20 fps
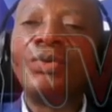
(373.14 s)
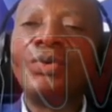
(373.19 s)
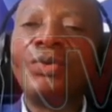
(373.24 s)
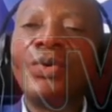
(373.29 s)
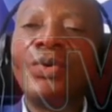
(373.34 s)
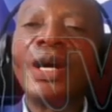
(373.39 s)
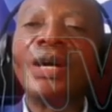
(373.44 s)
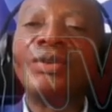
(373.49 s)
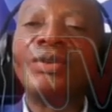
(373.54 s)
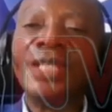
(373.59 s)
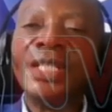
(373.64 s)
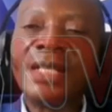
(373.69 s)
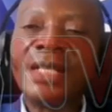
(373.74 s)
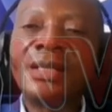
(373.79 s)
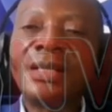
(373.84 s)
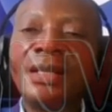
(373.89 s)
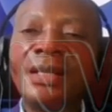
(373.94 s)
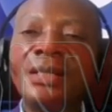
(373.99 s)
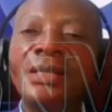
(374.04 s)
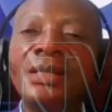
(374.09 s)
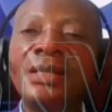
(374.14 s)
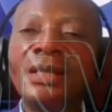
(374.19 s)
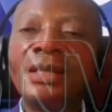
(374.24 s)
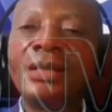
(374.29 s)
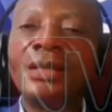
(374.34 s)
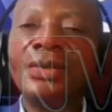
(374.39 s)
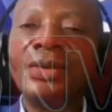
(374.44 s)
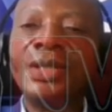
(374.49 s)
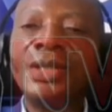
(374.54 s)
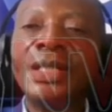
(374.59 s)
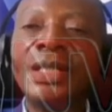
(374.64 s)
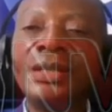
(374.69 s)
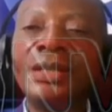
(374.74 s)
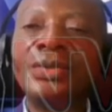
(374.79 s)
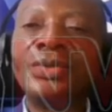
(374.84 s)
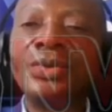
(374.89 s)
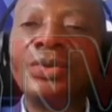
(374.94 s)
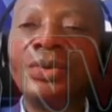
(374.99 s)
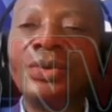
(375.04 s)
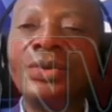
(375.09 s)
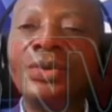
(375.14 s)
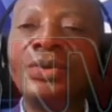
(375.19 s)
registered don't need to